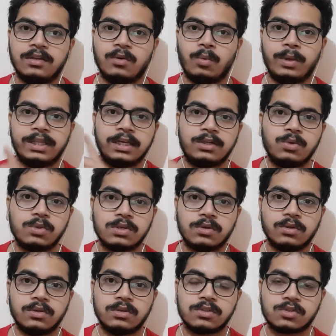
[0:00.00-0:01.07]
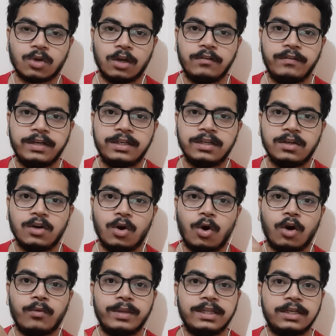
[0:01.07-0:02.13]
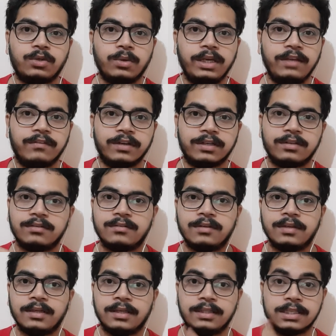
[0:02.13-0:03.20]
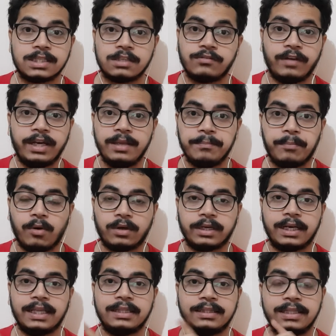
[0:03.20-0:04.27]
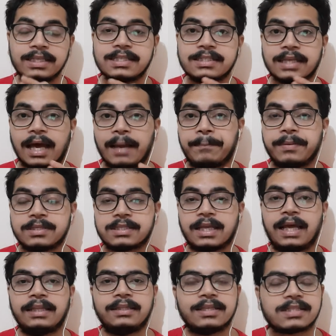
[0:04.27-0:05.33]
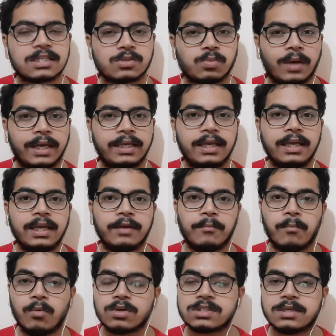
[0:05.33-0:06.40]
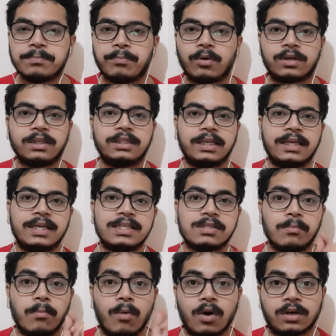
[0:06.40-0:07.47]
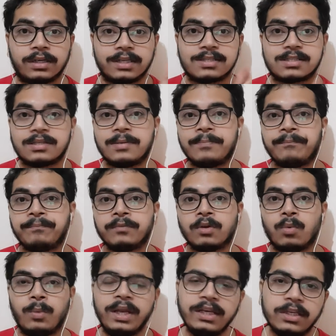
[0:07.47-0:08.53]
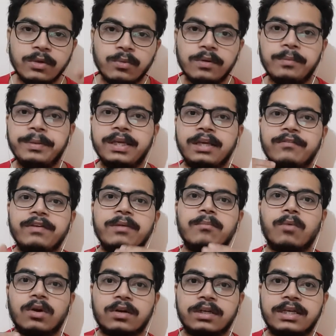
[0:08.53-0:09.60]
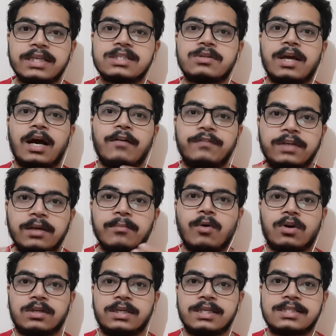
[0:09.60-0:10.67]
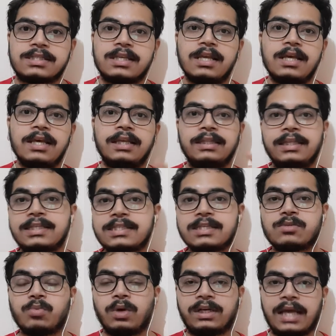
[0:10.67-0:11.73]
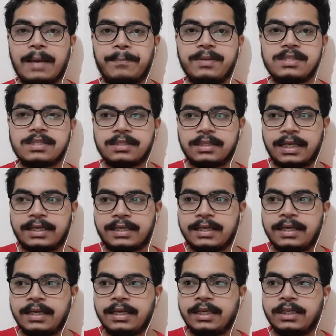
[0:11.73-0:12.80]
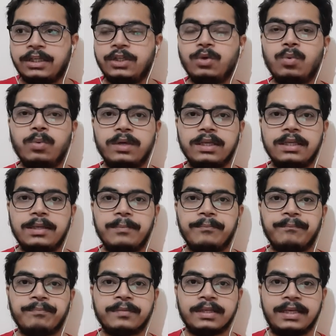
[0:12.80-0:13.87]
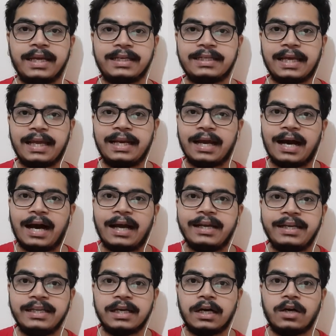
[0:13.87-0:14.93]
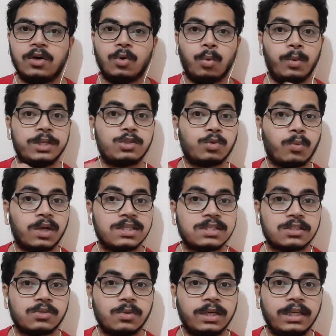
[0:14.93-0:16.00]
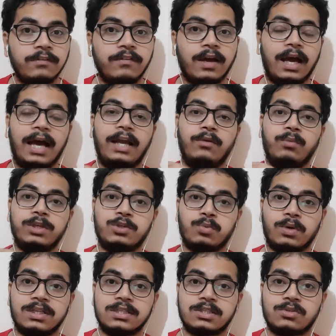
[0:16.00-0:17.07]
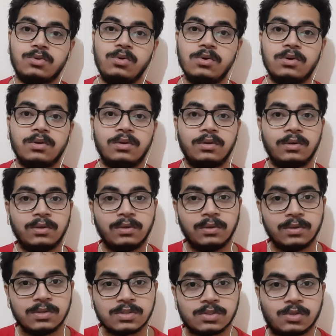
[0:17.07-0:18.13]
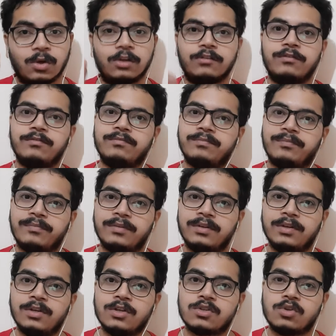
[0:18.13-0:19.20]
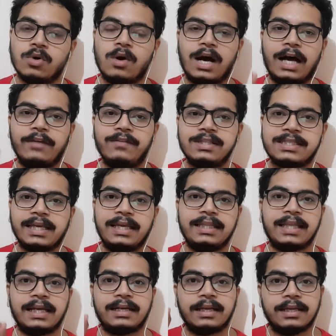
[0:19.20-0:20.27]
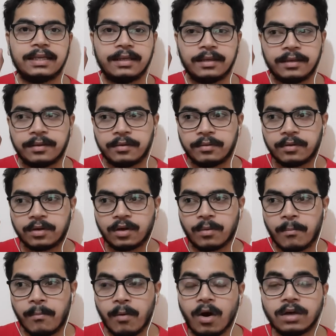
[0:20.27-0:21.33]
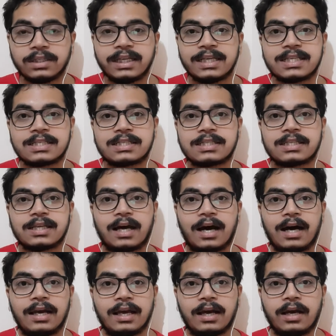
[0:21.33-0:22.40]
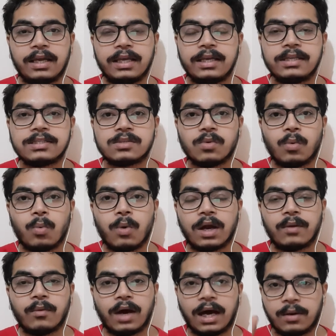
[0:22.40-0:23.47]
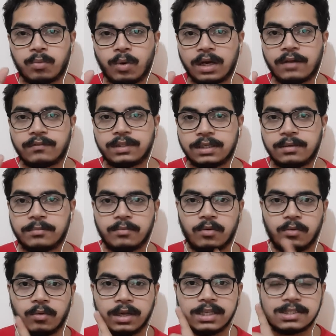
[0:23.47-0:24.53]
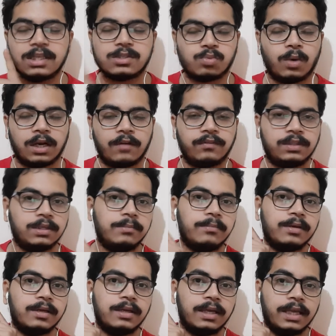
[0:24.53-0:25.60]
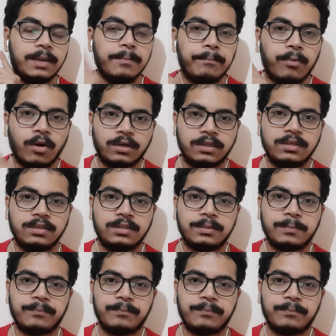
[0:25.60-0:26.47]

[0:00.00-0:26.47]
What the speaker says: whether to solve it or whether to leave it. This is very important and this happens, and this is why most important thing is mock test. When you will be giving mock test after mock test, this is what happens, that you will get an idea which ones to leave and which ones to solve. So I will say that mock tests is one of the important